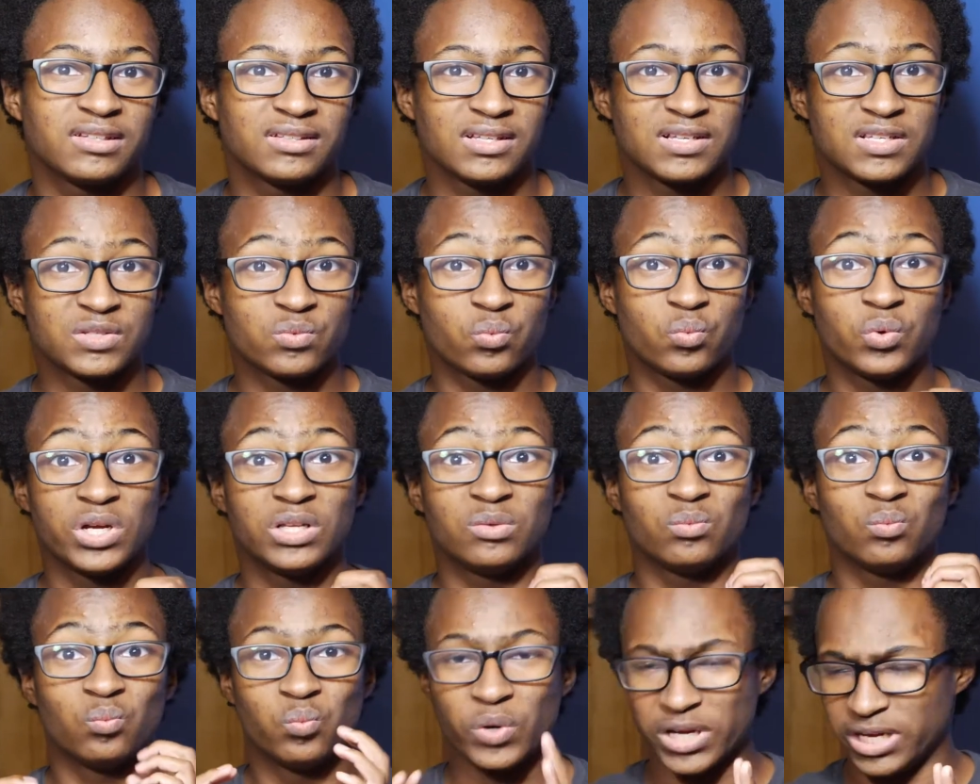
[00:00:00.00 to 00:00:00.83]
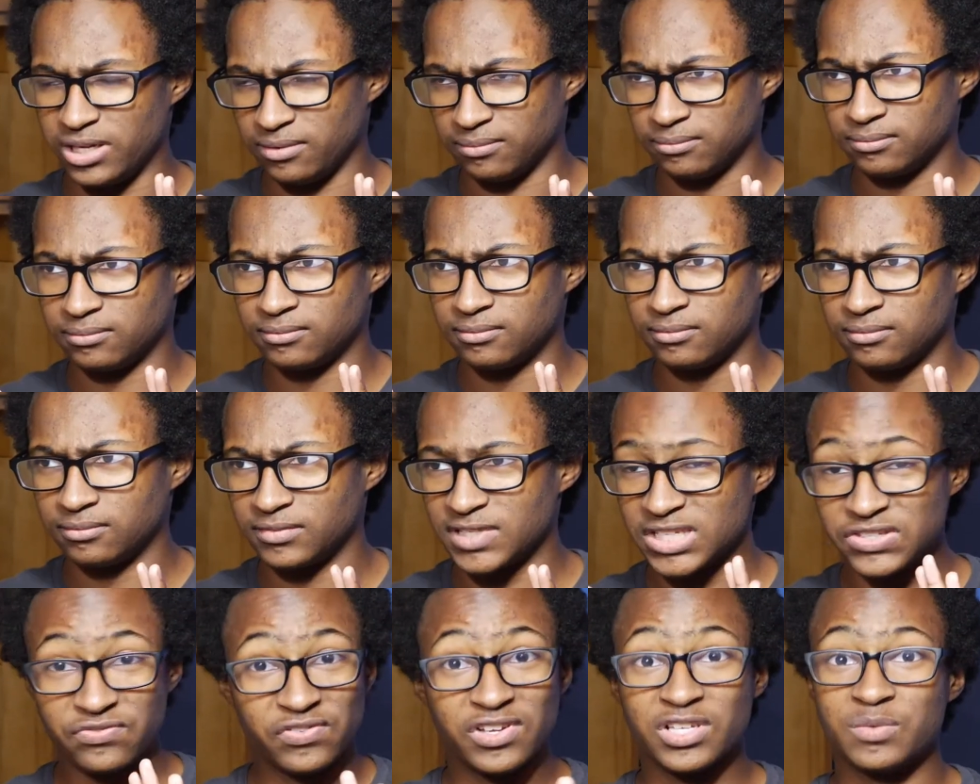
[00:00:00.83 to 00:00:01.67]
is when, wait,
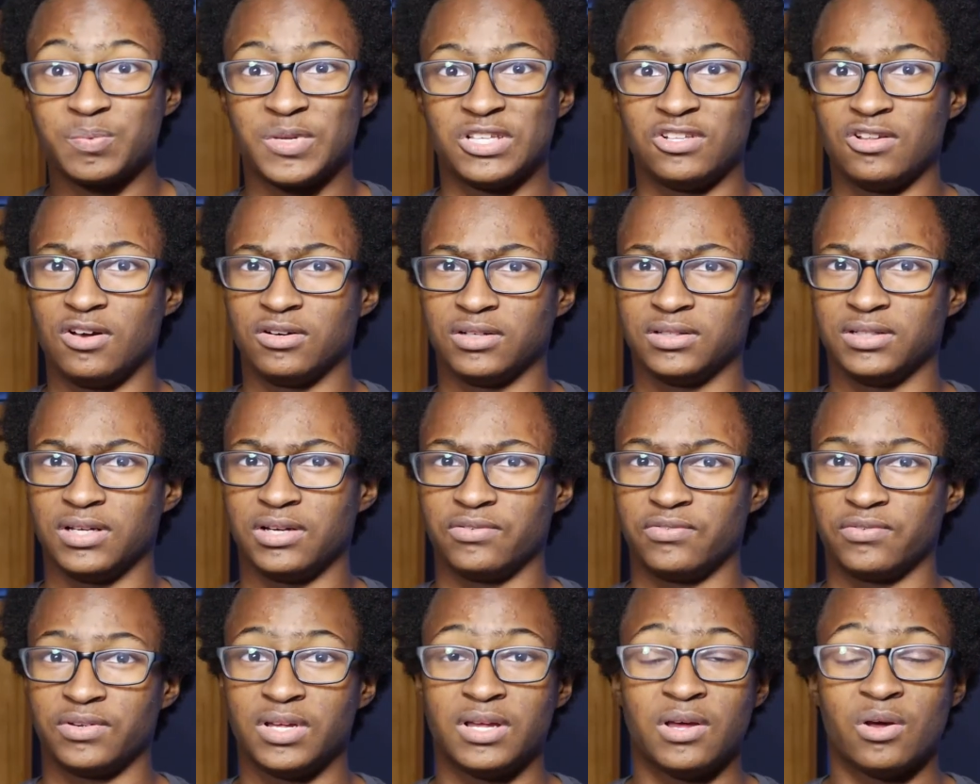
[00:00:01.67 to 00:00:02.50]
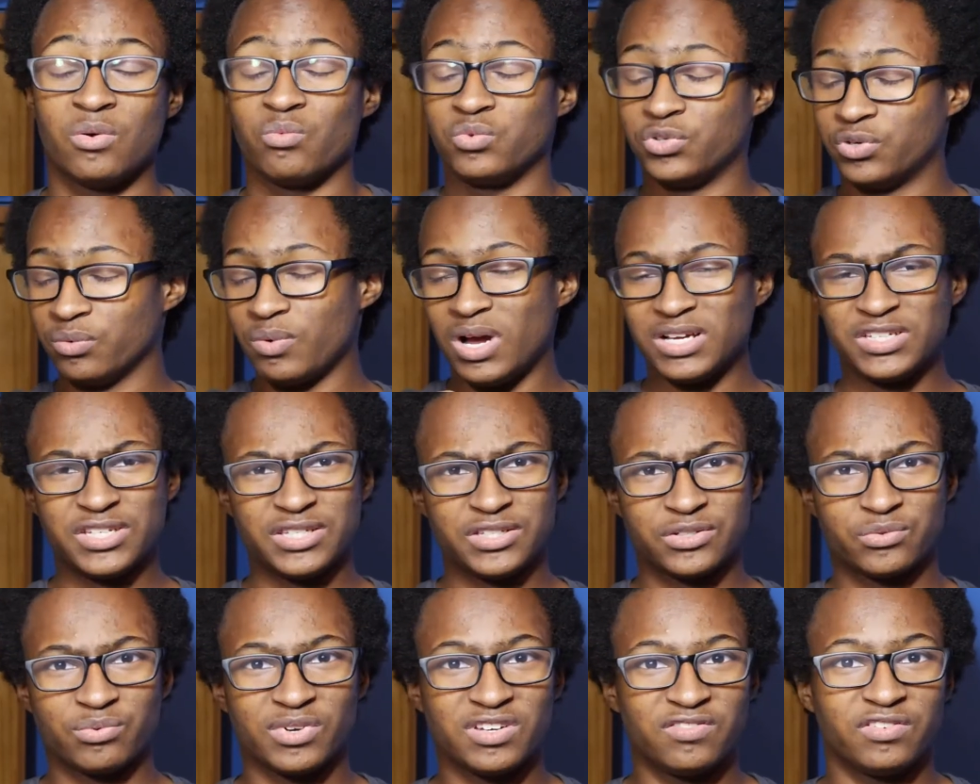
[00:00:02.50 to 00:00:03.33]
this video's been long enough. Go watch this great